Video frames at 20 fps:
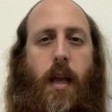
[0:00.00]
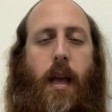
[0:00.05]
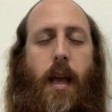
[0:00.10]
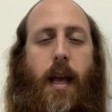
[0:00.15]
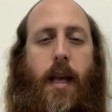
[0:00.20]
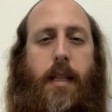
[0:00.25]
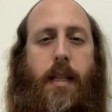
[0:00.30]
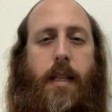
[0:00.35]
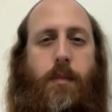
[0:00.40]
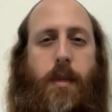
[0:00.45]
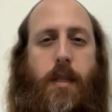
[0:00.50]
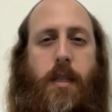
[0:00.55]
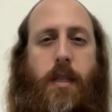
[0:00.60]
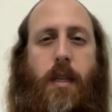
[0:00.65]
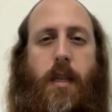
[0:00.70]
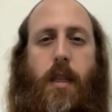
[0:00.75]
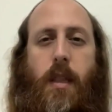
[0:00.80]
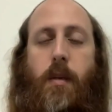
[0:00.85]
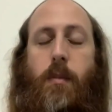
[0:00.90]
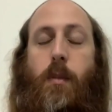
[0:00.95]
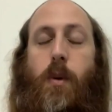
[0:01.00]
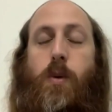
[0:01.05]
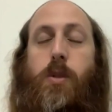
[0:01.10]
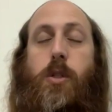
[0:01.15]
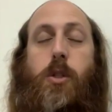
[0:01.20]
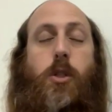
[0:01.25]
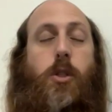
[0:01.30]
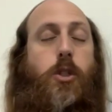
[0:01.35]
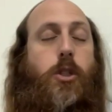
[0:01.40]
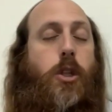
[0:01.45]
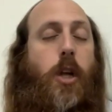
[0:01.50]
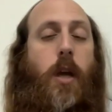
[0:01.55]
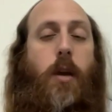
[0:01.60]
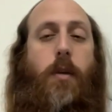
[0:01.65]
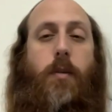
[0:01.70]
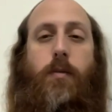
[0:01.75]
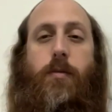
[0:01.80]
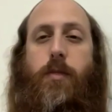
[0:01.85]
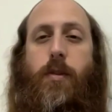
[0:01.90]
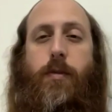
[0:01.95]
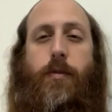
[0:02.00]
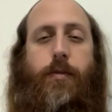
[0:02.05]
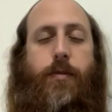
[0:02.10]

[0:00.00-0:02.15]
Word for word: admitting the most shameful